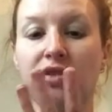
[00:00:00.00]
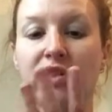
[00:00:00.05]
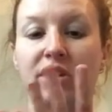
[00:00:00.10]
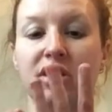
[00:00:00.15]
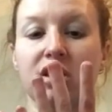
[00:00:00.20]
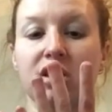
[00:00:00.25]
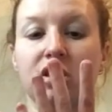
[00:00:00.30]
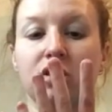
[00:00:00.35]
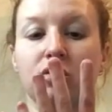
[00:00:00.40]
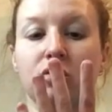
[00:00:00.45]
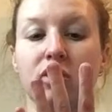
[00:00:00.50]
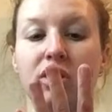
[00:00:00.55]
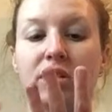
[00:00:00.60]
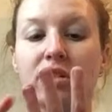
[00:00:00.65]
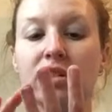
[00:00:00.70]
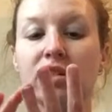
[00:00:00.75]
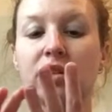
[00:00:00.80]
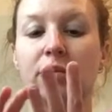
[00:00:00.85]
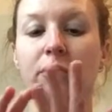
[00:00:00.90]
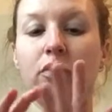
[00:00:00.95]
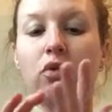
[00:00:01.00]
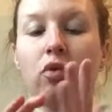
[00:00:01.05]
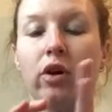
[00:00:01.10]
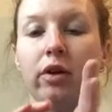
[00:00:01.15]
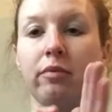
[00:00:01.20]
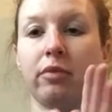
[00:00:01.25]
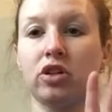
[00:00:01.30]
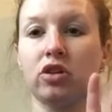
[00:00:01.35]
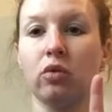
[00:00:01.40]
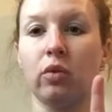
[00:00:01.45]
This is the
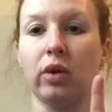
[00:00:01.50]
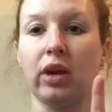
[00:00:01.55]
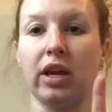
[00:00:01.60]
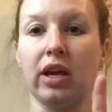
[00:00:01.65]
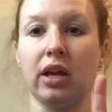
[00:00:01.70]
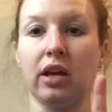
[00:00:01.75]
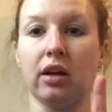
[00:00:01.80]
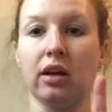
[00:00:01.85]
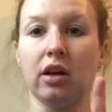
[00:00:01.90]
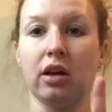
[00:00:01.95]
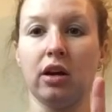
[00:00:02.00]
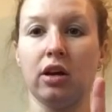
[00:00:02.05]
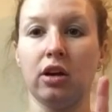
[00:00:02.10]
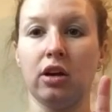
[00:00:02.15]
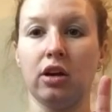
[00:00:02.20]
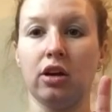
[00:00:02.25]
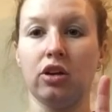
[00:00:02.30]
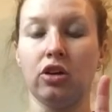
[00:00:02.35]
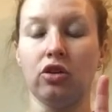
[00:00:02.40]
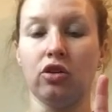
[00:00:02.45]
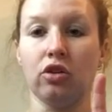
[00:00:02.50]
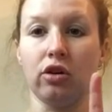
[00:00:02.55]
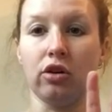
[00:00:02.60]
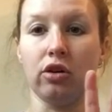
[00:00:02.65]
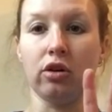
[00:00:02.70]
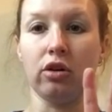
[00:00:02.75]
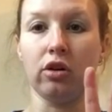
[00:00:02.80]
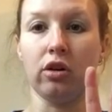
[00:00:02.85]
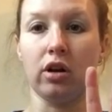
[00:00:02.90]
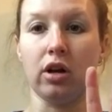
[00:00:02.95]
point between
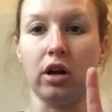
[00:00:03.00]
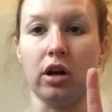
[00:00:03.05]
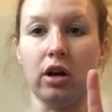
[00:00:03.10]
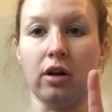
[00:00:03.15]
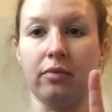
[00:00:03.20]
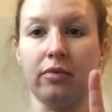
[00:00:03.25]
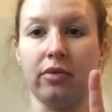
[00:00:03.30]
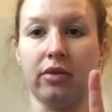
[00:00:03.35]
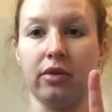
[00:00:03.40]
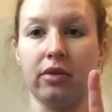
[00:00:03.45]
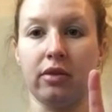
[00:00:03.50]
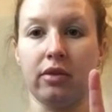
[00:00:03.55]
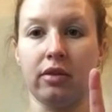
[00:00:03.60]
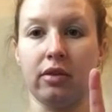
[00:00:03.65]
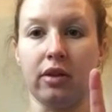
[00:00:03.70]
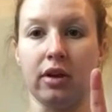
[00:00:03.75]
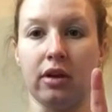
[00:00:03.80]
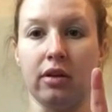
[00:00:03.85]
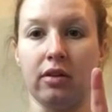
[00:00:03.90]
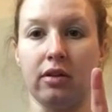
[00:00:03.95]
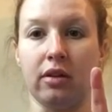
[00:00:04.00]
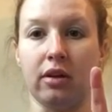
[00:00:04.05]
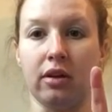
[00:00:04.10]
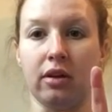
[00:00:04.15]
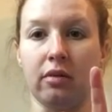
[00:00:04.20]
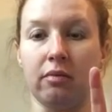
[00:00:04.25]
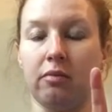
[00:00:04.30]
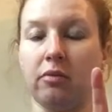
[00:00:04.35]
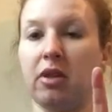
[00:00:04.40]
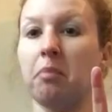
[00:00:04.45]
your
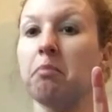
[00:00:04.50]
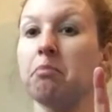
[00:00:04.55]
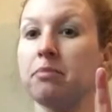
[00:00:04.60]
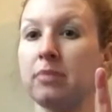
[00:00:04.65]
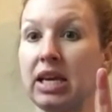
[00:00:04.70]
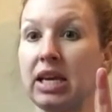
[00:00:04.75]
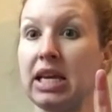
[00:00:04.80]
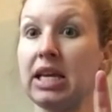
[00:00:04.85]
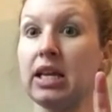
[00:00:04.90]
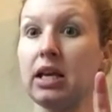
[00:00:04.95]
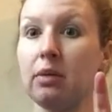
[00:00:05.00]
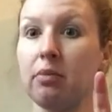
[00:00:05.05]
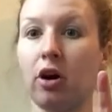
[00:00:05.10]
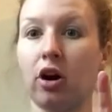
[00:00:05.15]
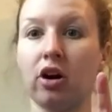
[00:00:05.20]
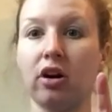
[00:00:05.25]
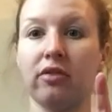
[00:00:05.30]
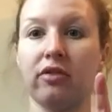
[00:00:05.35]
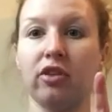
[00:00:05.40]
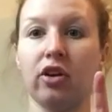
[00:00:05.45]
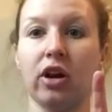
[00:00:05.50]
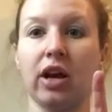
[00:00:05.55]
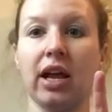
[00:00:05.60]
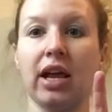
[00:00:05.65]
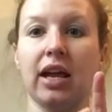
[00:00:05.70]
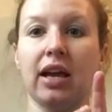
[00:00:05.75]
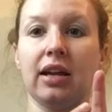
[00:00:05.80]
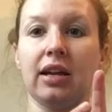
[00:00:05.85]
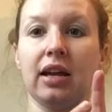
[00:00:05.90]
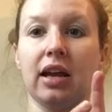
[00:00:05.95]
the meaty part of your
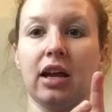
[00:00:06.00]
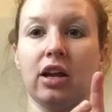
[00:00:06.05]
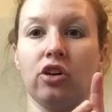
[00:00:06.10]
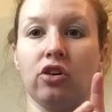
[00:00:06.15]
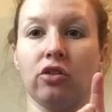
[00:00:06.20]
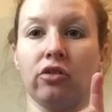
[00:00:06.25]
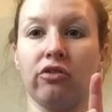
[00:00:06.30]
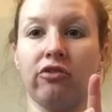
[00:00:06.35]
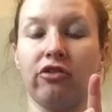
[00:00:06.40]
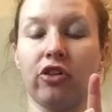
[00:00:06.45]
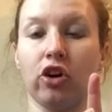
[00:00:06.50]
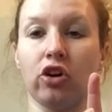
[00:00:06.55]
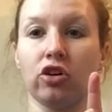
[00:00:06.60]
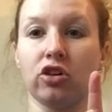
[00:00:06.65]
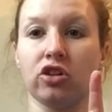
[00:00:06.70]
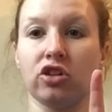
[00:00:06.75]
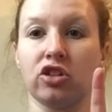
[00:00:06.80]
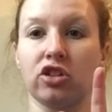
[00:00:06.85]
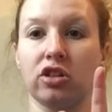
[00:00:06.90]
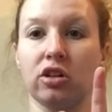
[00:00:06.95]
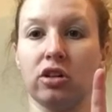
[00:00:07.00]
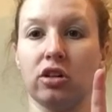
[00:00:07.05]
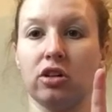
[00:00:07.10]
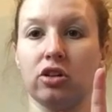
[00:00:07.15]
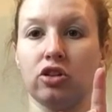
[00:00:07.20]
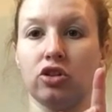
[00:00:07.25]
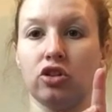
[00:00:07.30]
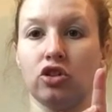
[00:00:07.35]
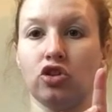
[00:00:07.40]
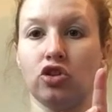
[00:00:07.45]
hand and your first
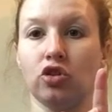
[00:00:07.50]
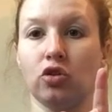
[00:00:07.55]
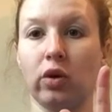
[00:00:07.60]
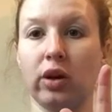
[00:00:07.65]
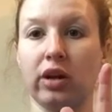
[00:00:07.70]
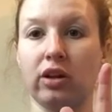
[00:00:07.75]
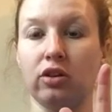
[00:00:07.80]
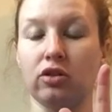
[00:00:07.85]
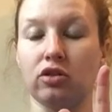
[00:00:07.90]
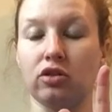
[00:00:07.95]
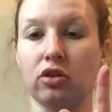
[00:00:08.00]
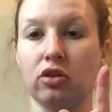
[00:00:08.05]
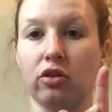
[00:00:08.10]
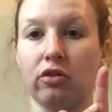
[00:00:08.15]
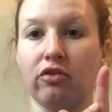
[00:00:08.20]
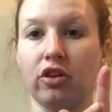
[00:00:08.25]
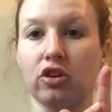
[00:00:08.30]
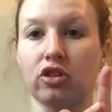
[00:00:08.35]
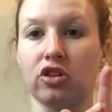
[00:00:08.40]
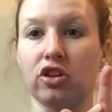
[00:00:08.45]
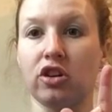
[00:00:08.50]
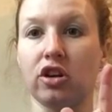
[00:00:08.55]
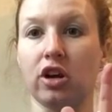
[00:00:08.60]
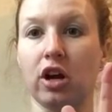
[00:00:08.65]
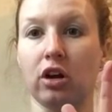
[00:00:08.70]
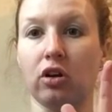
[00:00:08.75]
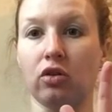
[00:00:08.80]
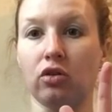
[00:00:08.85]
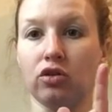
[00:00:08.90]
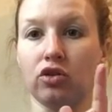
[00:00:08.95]
joint. So your first
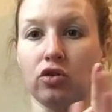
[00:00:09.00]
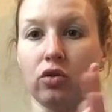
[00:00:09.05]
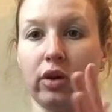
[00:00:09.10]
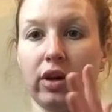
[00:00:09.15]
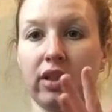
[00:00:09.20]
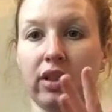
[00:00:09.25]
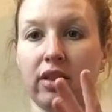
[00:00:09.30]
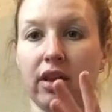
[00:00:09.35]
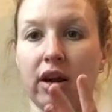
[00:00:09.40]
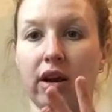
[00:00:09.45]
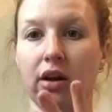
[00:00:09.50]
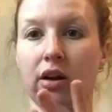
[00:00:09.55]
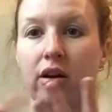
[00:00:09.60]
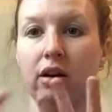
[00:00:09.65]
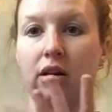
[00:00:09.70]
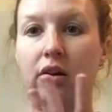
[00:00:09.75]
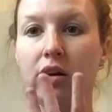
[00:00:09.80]
knuckle joint there.